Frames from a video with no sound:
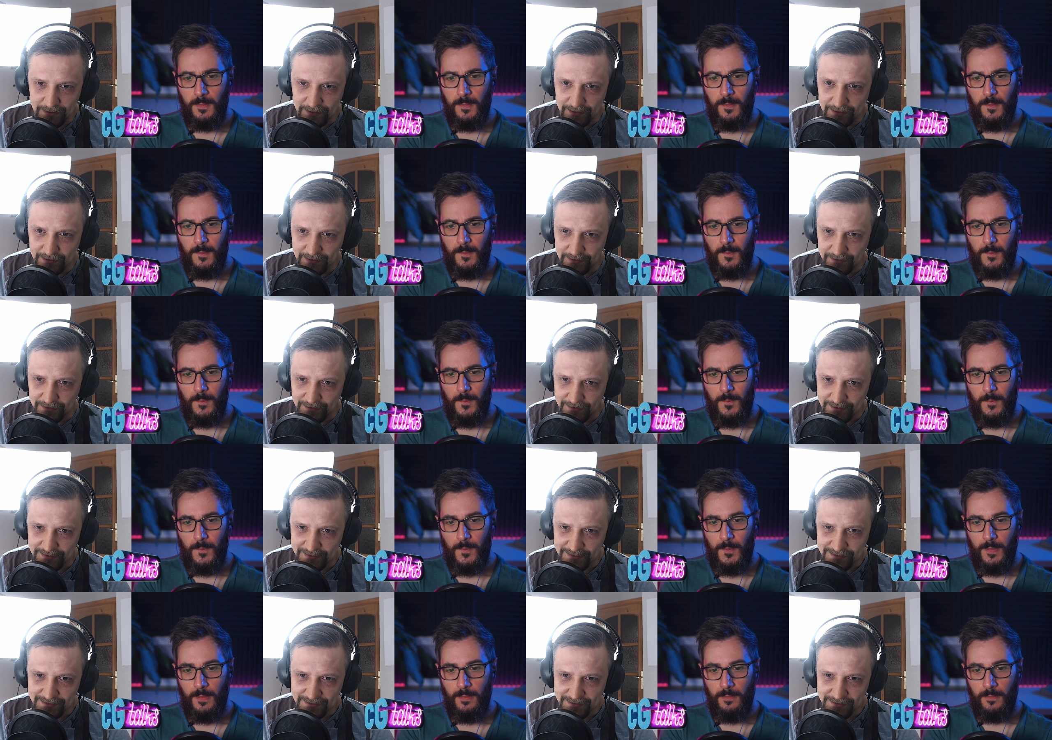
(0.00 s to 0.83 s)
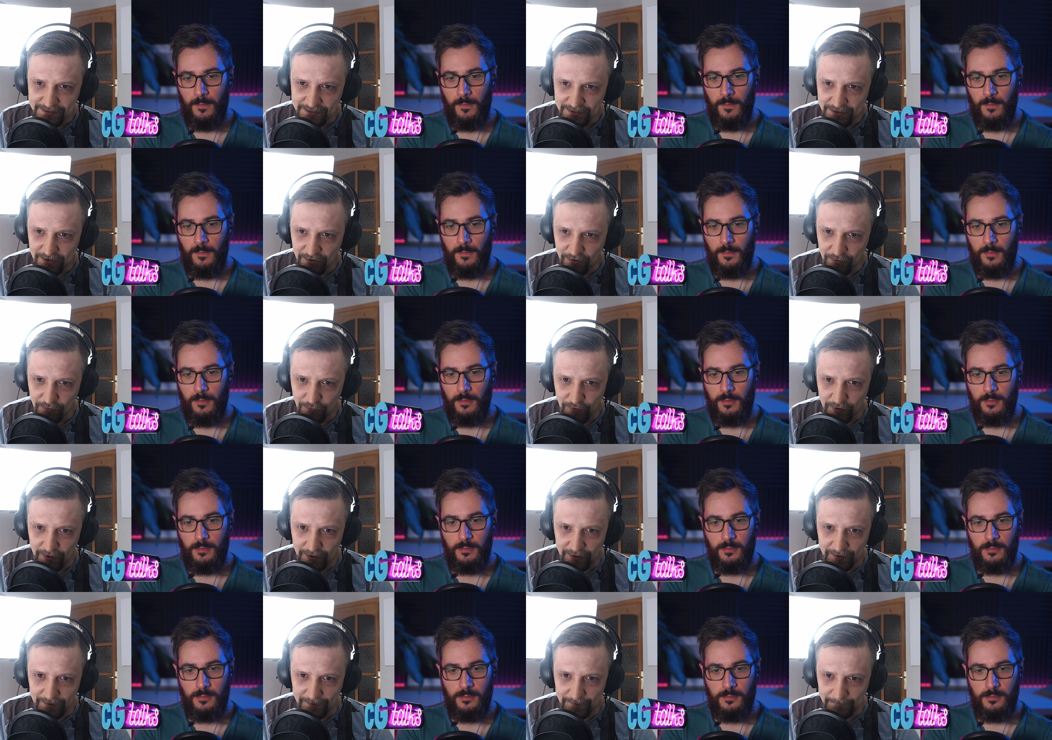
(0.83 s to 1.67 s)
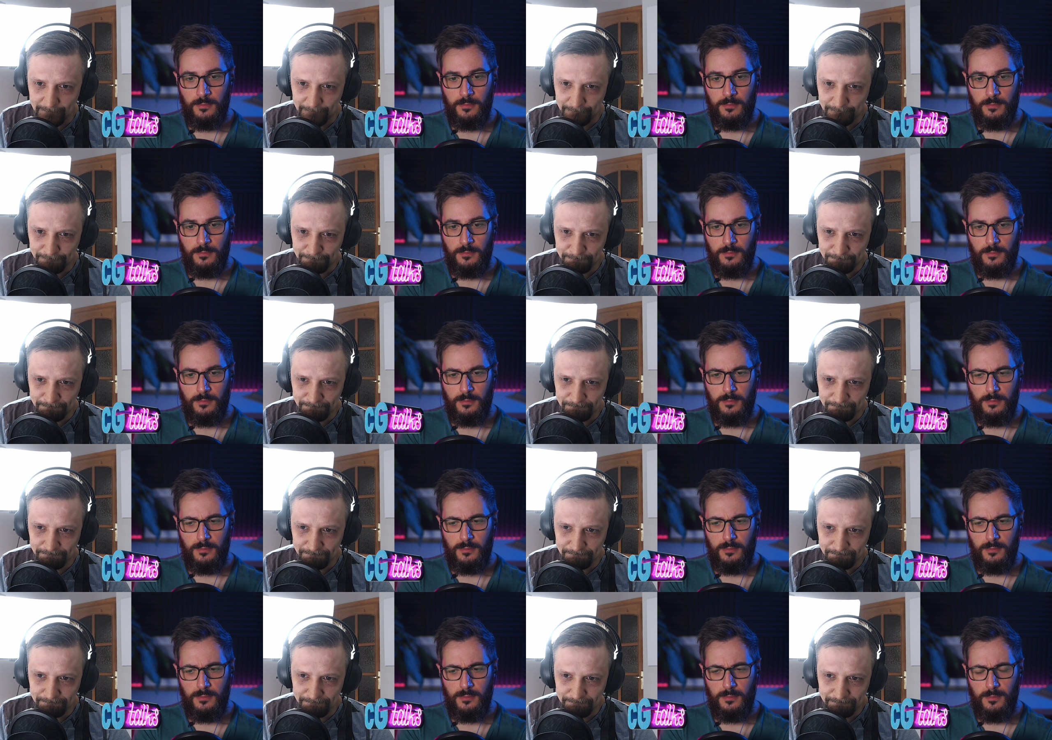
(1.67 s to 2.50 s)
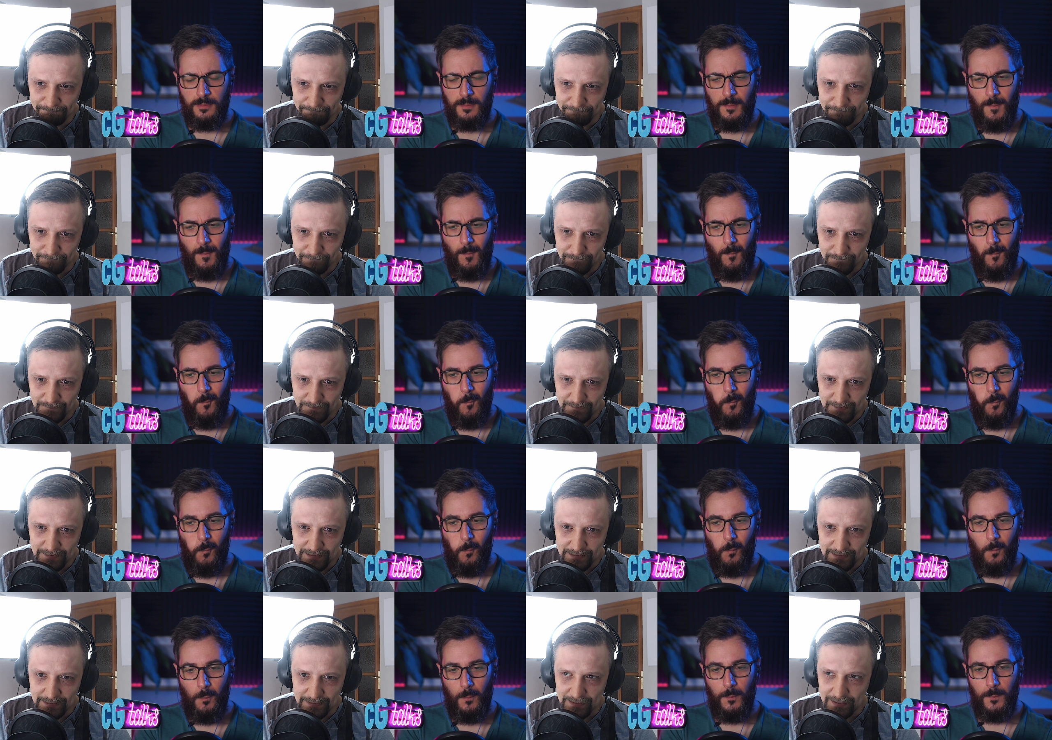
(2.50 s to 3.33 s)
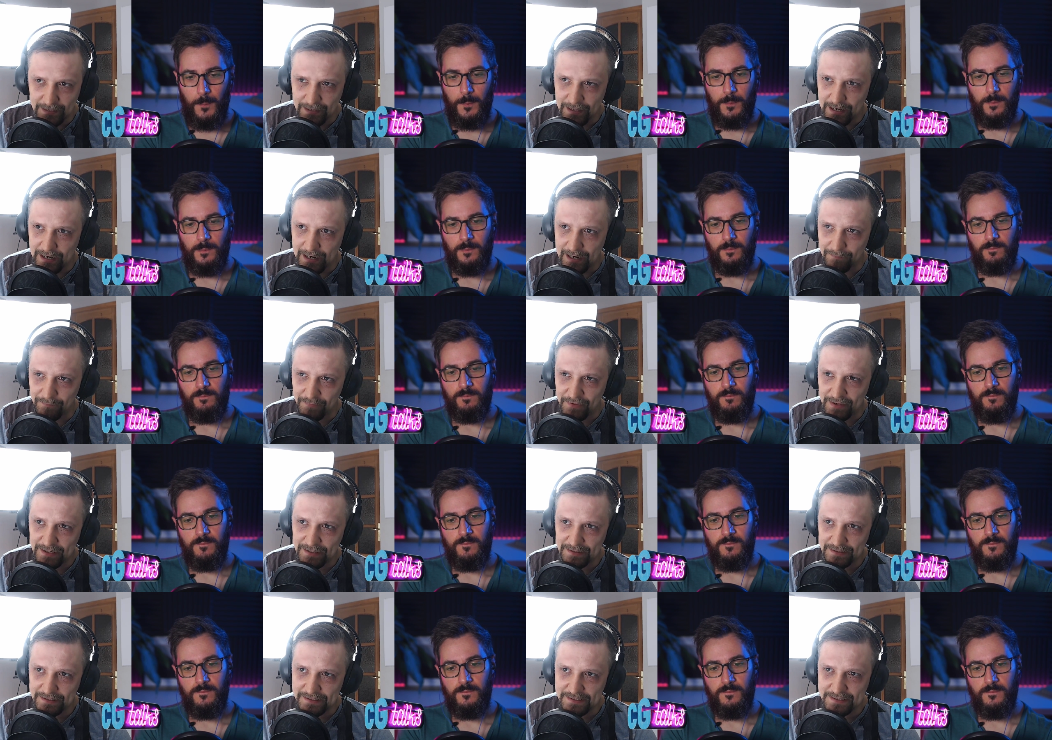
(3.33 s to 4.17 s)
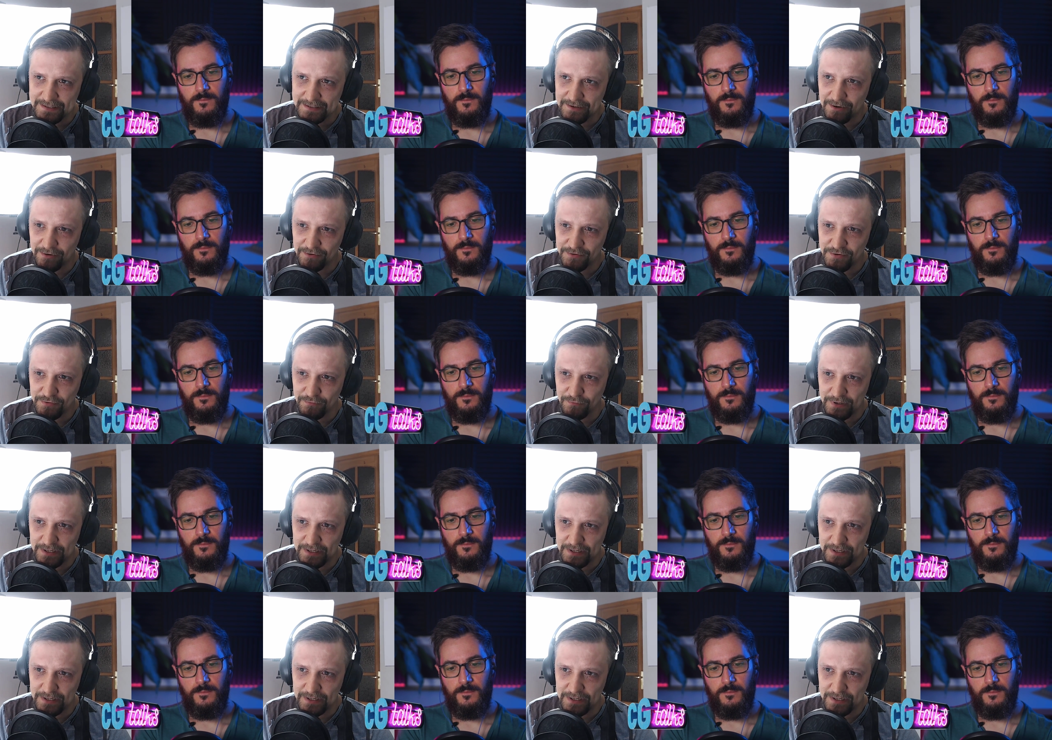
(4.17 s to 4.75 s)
Speaker 1: Uh, so um, I'm thinking this is also